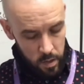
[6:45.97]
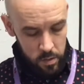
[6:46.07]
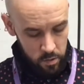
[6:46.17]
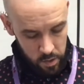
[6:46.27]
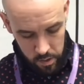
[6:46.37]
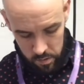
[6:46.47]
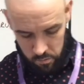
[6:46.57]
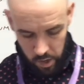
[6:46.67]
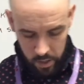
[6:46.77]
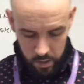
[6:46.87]
into
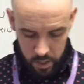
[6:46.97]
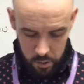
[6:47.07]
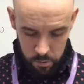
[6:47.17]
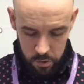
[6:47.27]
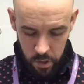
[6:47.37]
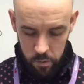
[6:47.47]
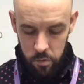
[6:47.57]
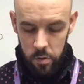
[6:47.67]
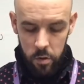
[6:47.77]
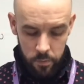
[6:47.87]
recognisable
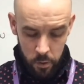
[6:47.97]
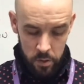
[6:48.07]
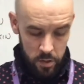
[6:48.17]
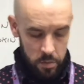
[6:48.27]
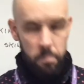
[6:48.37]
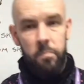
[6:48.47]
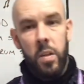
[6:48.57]
sounds or voices.